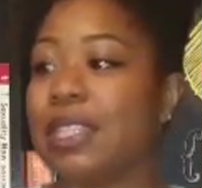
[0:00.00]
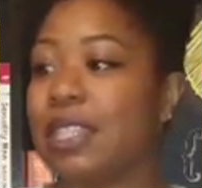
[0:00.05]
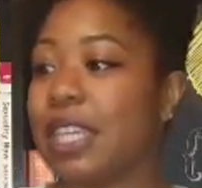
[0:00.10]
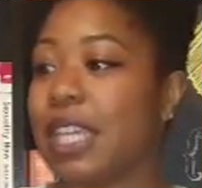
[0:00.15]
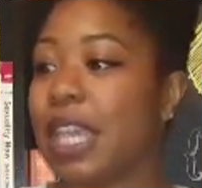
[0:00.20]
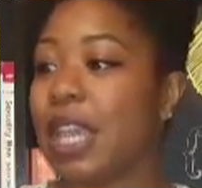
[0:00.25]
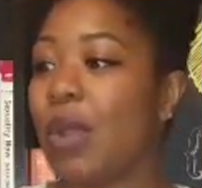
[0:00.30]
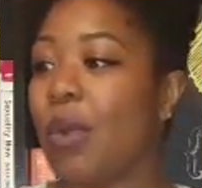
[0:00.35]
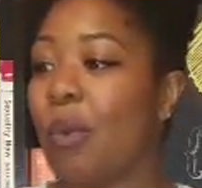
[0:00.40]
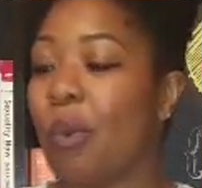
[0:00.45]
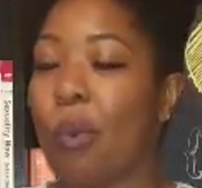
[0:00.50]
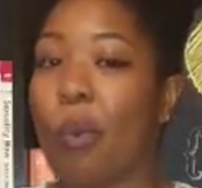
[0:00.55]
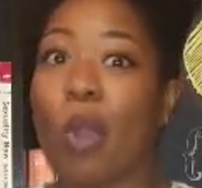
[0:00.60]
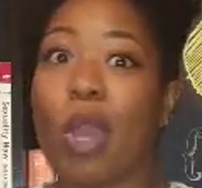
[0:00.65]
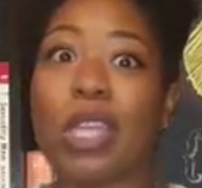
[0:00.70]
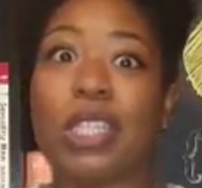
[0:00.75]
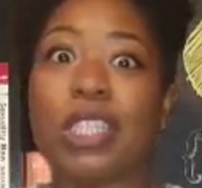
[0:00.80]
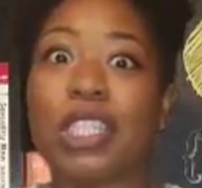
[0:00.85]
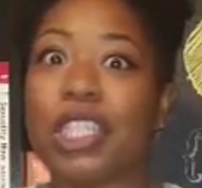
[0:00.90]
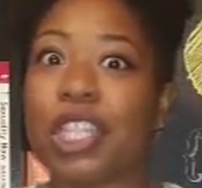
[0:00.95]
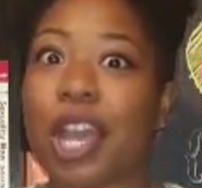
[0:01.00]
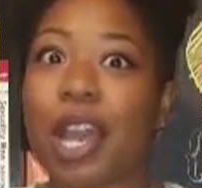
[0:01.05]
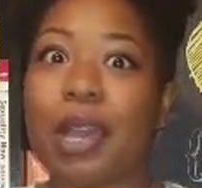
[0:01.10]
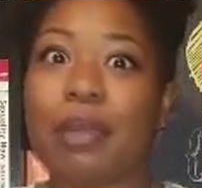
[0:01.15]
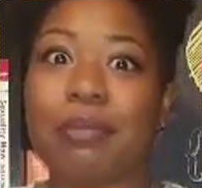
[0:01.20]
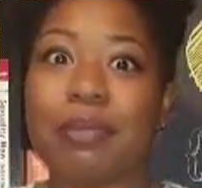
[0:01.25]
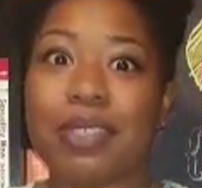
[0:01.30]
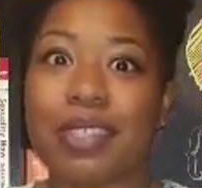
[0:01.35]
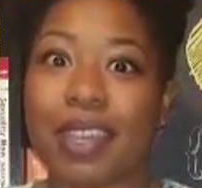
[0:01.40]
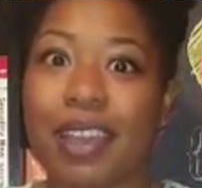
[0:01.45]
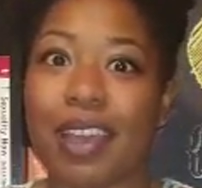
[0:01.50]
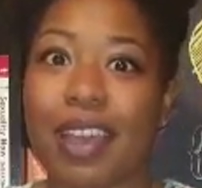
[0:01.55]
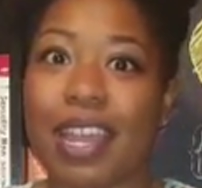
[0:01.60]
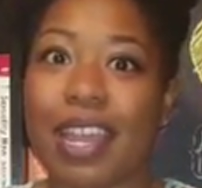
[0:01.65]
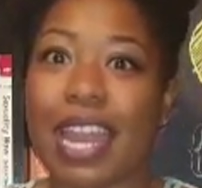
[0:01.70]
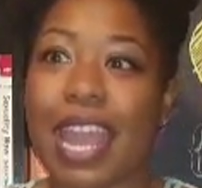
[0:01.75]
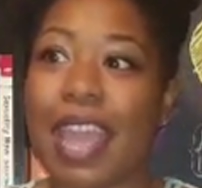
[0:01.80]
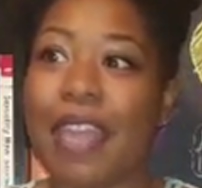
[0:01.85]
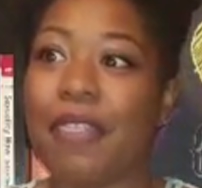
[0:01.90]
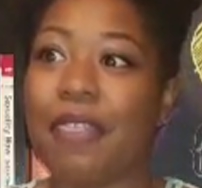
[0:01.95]
to get one job
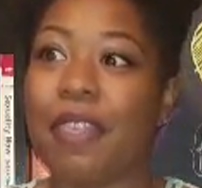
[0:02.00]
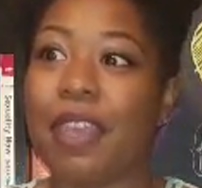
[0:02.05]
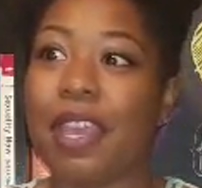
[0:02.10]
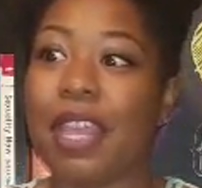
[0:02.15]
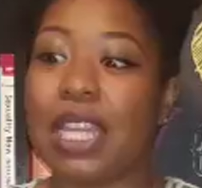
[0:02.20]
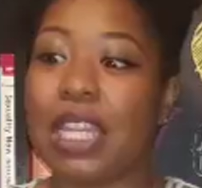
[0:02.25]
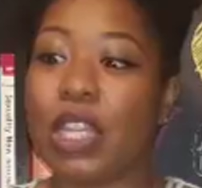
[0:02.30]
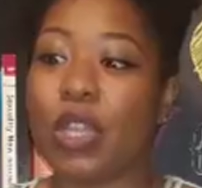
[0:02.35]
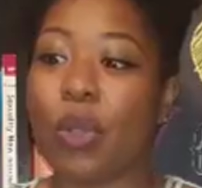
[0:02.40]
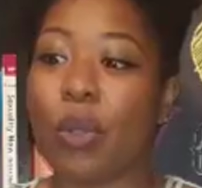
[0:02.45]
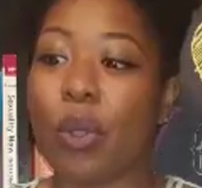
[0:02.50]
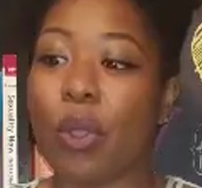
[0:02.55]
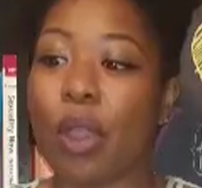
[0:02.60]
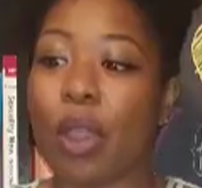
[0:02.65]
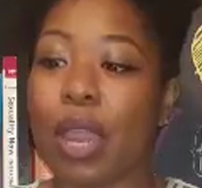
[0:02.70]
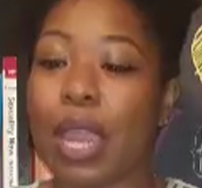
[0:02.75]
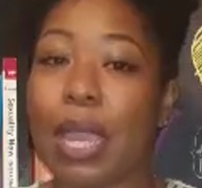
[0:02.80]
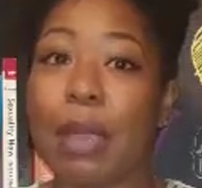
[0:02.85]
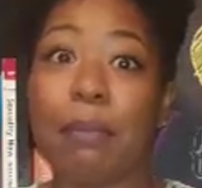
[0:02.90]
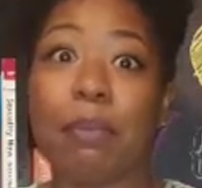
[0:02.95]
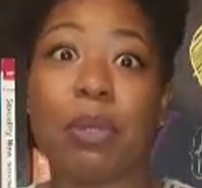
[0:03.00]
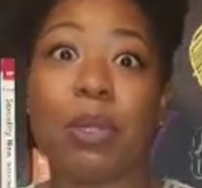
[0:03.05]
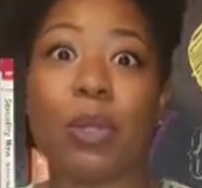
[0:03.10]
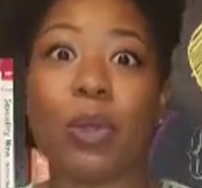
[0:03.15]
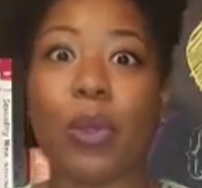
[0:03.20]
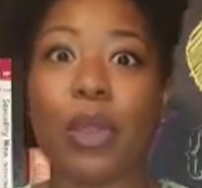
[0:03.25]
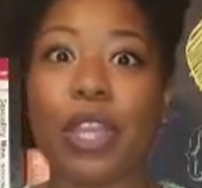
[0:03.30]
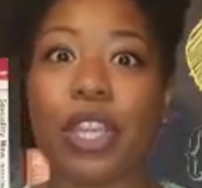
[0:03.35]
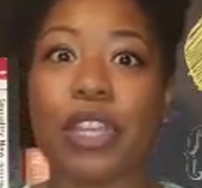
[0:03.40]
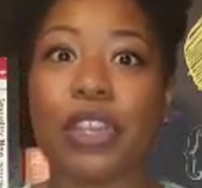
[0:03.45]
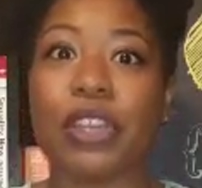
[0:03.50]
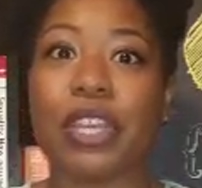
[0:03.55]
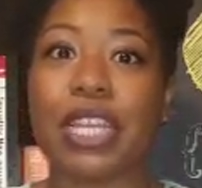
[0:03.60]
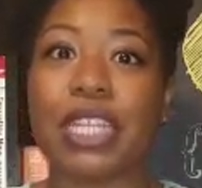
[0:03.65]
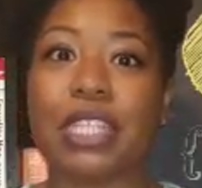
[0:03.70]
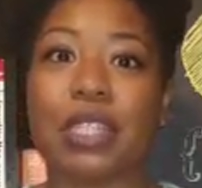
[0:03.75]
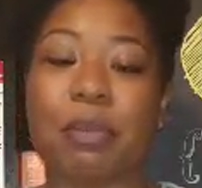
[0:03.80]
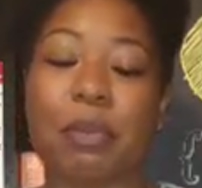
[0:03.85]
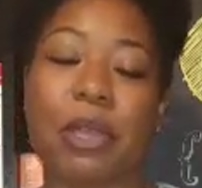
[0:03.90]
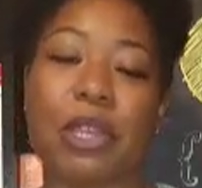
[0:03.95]
done, and then your employer
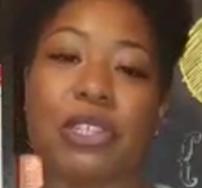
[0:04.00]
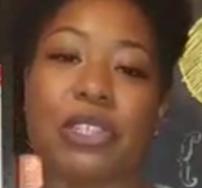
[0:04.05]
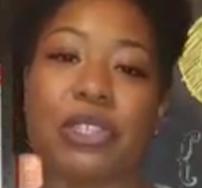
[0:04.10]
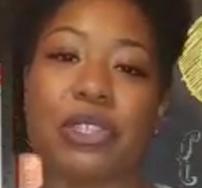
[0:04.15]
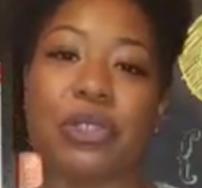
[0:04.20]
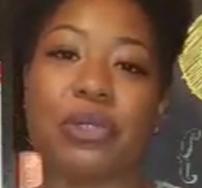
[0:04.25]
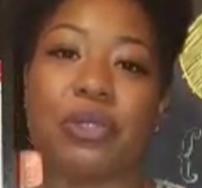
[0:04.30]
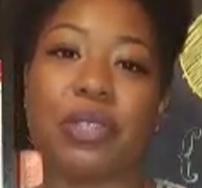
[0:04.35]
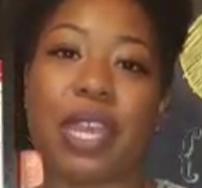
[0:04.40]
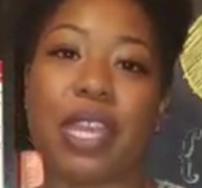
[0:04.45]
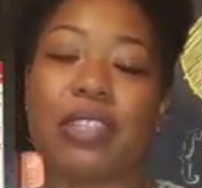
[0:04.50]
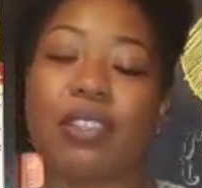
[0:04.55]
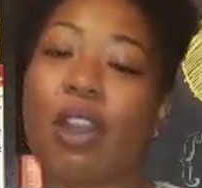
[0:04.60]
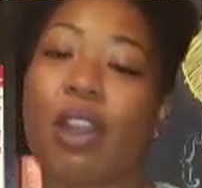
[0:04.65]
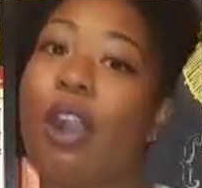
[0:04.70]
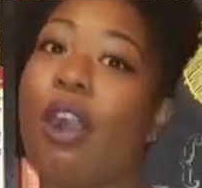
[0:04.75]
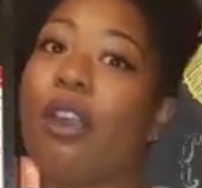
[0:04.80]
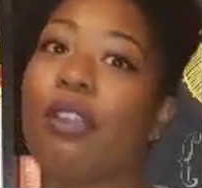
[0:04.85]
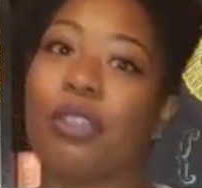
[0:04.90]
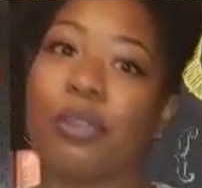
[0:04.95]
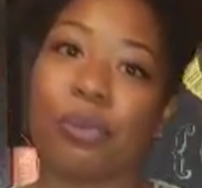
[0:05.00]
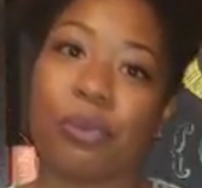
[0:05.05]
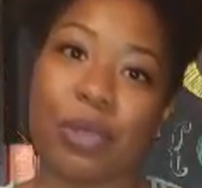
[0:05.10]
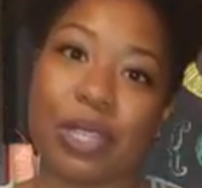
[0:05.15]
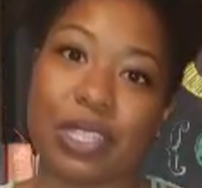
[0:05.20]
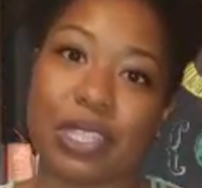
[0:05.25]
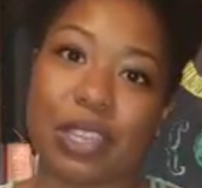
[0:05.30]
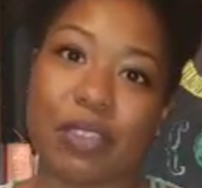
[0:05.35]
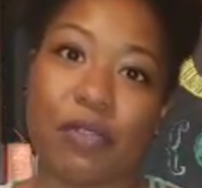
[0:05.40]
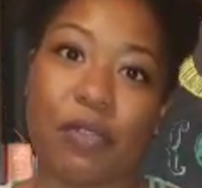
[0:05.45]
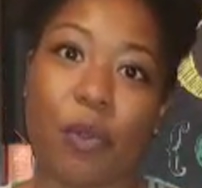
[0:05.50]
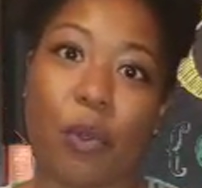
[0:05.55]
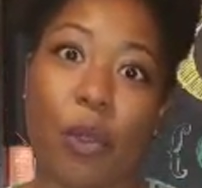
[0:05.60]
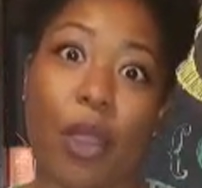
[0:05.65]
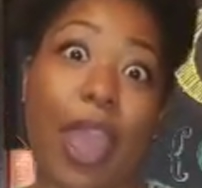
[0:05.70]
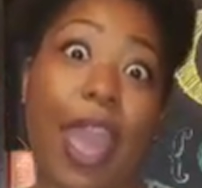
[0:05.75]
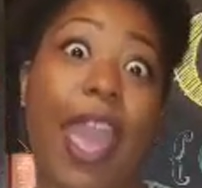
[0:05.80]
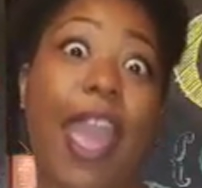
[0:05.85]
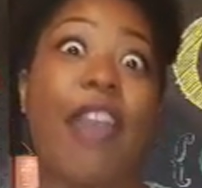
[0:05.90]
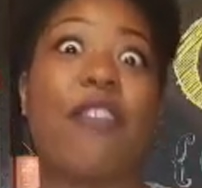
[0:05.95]
is the person who takes all the risk
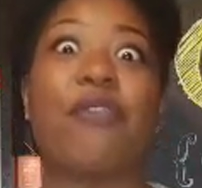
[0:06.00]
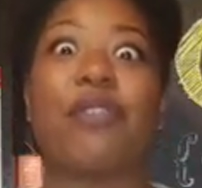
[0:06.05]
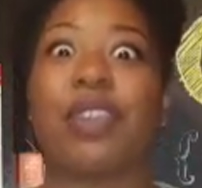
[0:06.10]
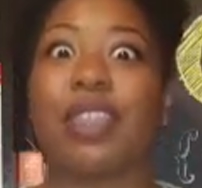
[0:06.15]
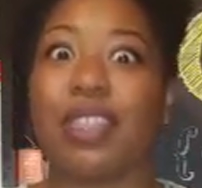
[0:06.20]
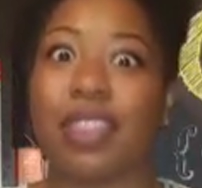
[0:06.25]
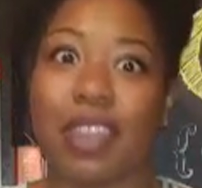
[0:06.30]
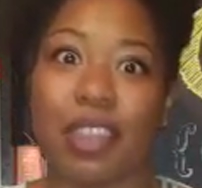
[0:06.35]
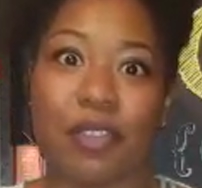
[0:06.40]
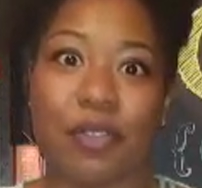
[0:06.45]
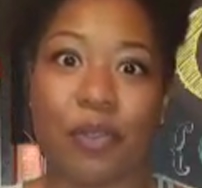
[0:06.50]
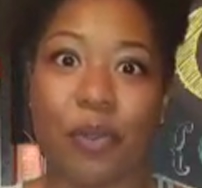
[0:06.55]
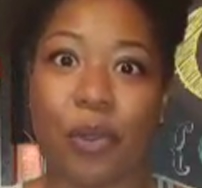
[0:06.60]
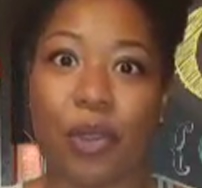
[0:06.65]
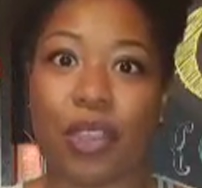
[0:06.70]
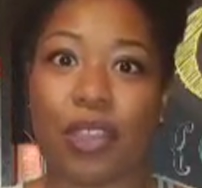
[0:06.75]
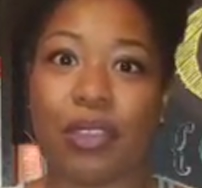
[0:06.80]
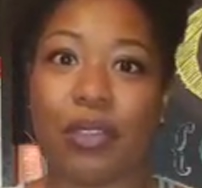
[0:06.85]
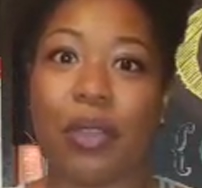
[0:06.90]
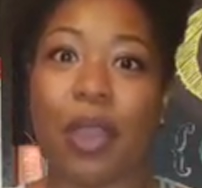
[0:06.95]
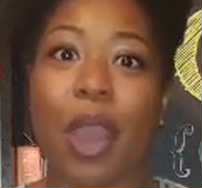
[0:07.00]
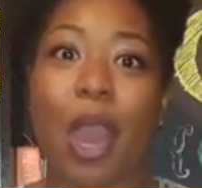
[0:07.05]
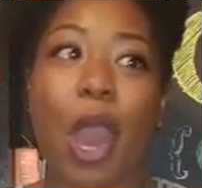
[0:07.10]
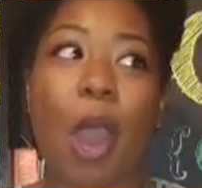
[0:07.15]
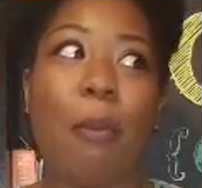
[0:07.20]
for everything for you.